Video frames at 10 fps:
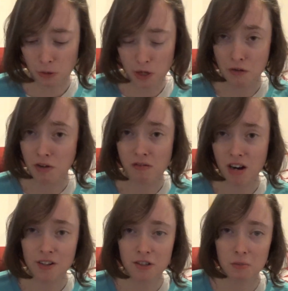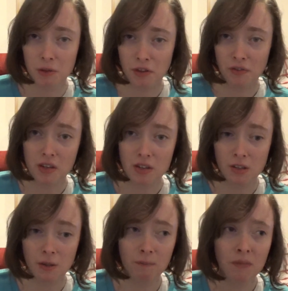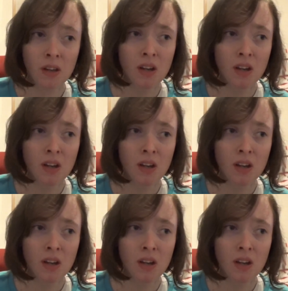or he rewrites them if he feels them.